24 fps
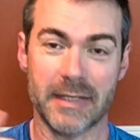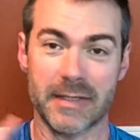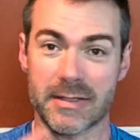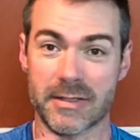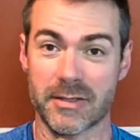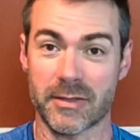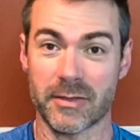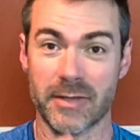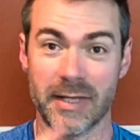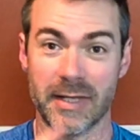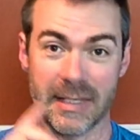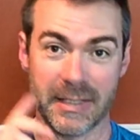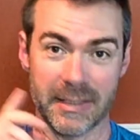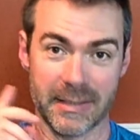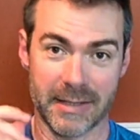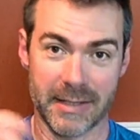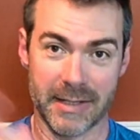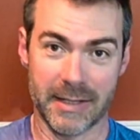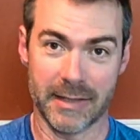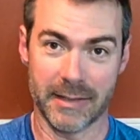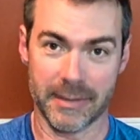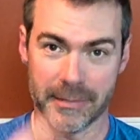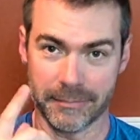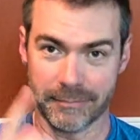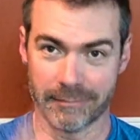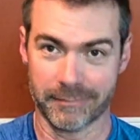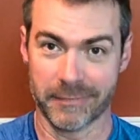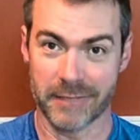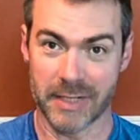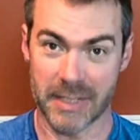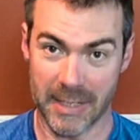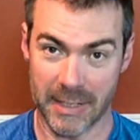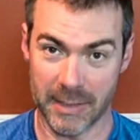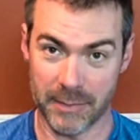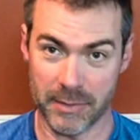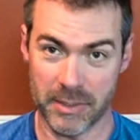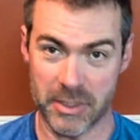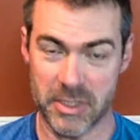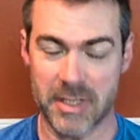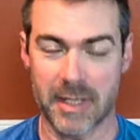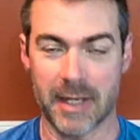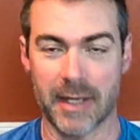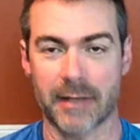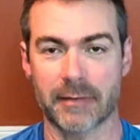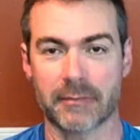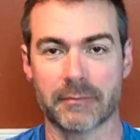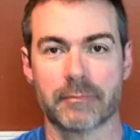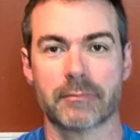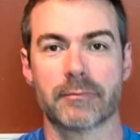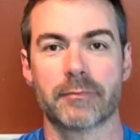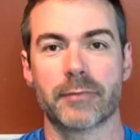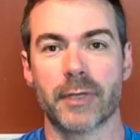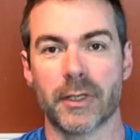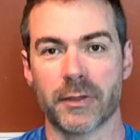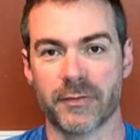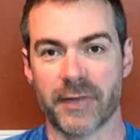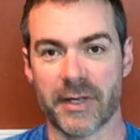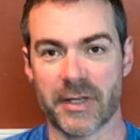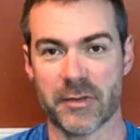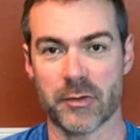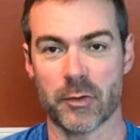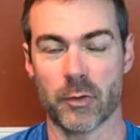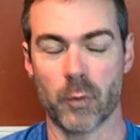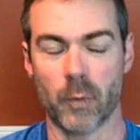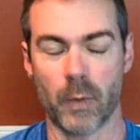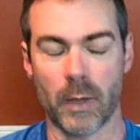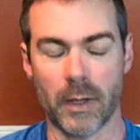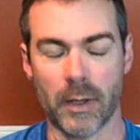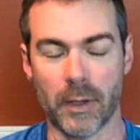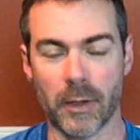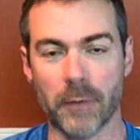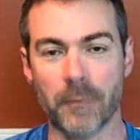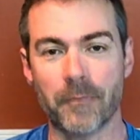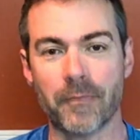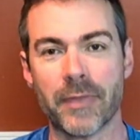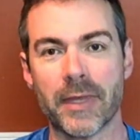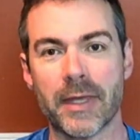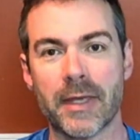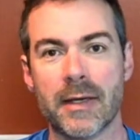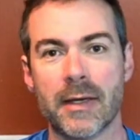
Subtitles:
and so they can kind of damage that blood vessel wall.